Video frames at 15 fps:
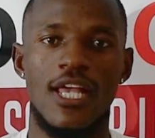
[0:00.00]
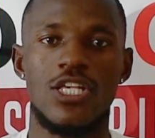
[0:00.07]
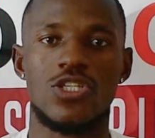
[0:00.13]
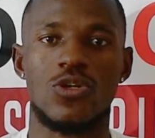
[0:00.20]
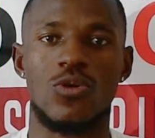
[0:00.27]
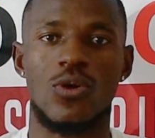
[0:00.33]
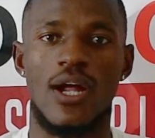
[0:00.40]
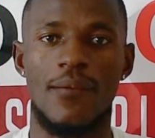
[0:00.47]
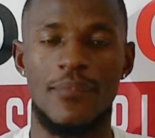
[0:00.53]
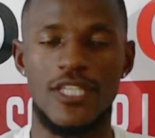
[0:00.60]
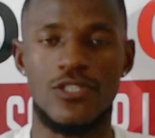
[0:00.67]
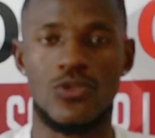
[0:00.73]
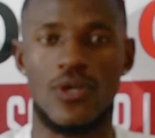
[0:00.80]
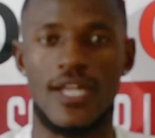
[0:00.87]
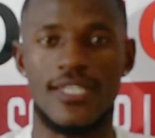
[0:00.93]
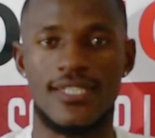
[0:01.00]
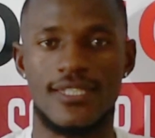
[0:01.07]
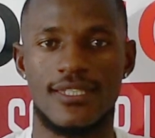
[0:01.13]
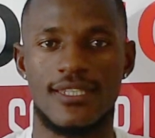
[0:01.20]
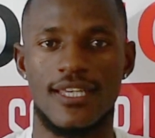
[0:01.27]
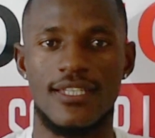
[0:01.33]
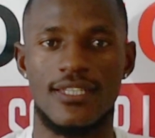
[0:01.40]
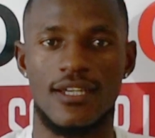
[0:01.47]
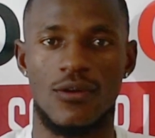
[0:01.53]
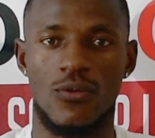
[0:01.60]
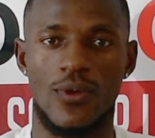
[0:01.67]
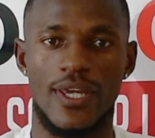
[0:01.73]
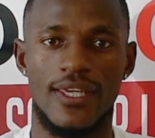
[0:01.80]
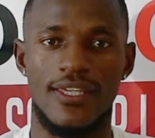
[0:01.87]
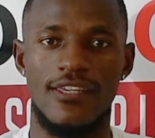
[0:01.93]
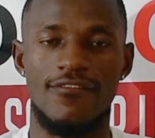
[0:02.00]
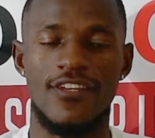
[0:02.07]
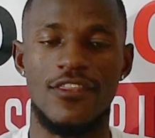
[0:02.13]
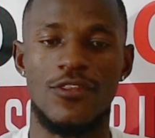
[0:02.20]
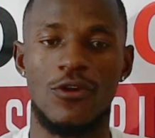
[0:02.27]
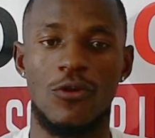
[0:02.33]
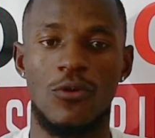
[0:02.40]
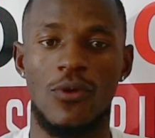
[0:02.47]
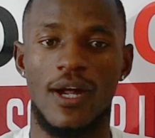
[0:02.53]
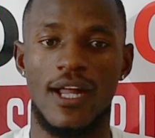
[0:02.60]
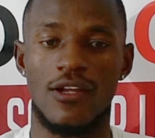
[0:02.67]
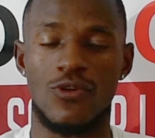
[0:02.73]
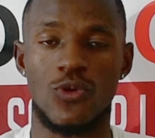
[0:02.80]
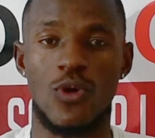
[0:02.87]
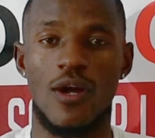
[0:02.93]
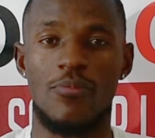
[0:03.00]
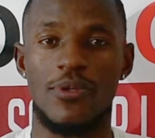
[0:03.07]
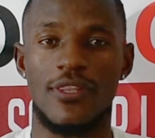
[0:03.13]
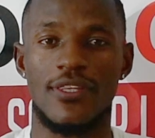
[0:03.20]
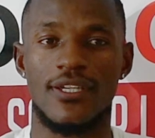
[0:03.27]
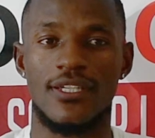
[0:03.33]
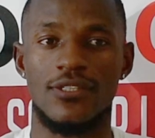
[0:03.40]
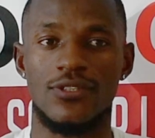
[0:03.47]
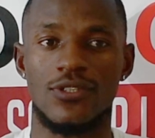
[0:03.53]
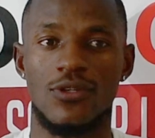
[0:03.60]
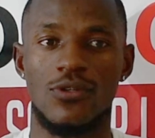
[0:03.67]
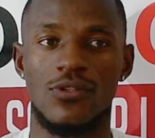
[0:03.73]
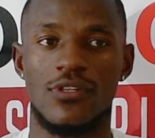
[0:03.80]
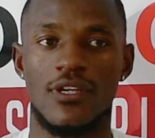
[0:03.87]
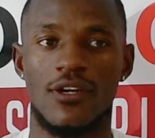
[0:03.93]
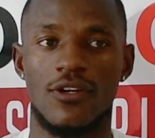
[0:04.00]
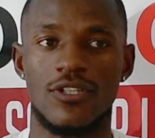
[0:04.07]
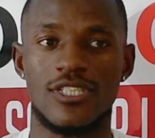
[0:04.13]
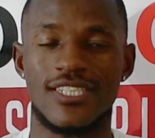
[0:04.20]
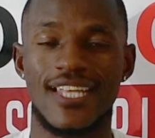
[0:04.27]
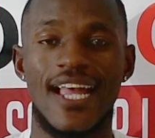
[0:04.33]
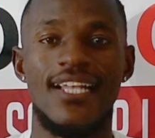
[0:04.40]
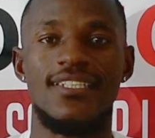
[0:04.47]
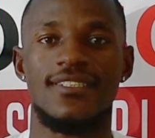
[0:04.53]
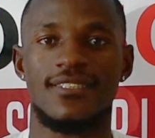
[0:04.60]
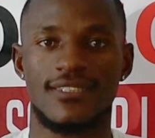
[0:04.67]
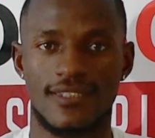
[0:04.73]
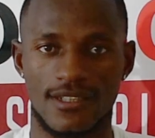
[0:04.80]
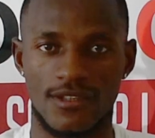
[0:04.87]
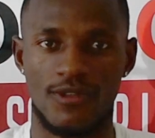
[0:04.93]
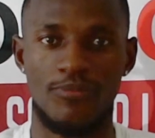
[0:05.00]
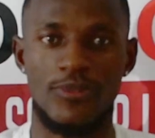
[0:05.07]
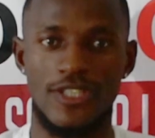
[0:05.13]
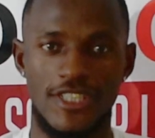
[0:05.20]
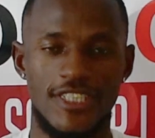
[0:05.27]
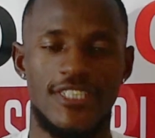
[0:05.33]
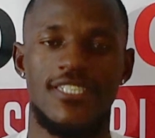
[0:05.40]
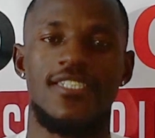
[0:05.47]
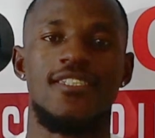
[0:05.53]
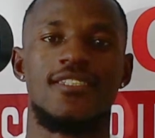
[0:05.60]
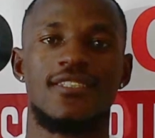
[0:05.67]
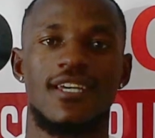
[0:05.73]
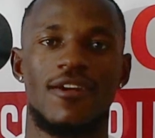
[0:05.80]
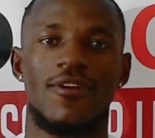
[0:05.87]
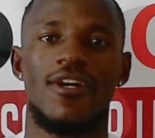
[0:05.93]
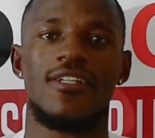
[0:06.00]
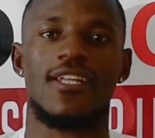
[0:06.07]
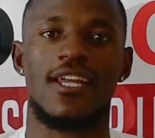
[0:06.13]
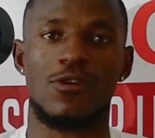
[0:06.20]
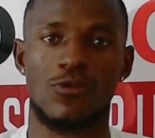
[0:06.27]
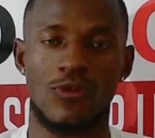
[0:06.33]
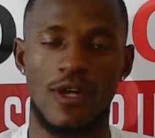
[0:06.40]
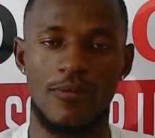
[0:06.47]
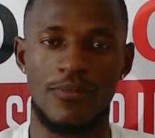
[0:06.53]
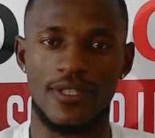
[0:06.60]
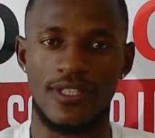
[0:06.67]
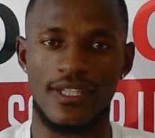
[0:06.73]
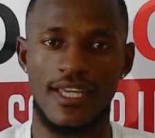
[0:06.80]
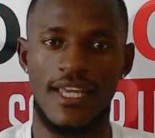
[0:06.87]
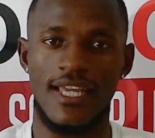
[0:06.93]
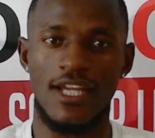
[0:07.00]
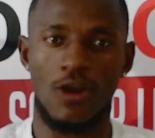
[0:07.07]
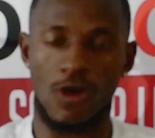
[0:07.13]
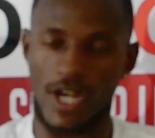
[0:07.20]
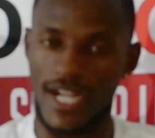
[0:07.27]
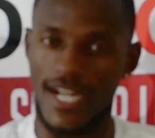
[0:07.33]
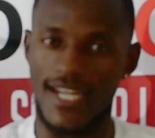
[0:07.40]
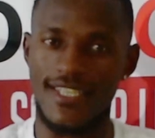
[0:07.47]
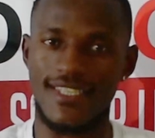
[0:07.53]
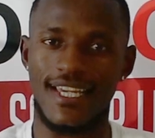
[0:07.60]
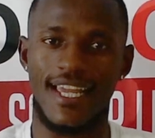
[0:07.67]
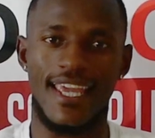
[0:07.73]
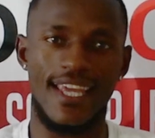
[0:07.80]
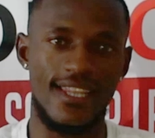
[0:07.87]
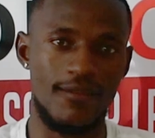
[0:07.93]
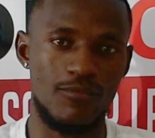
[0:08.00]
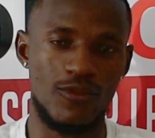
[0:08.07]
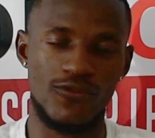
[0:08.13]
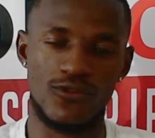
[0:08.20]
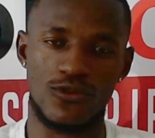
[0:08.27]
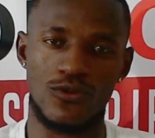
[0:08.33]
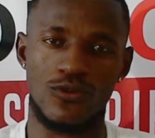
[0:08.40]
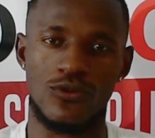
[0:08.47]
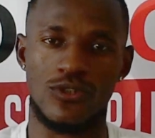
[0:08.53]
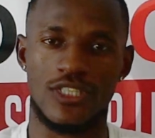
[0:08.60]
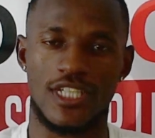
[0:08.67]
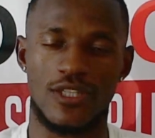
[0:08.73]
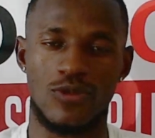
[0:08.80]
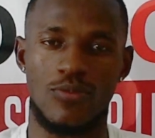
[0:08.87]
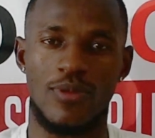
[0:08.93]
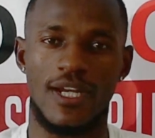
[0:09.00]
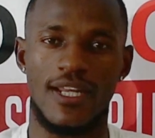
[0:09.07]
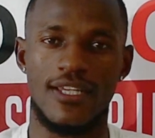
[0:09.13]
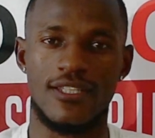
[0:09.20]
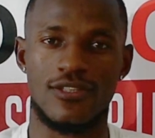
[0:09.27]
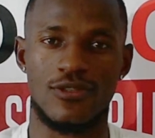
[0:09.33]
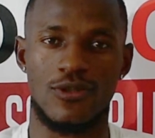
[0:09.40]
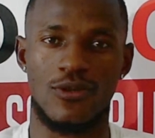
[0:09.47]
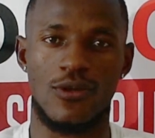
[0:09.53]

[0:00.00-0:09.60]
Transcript: So I made sure I stayed away, even though I grew up in the, the hostile communities around. I grew up in Okahanja and moved to Shandubala.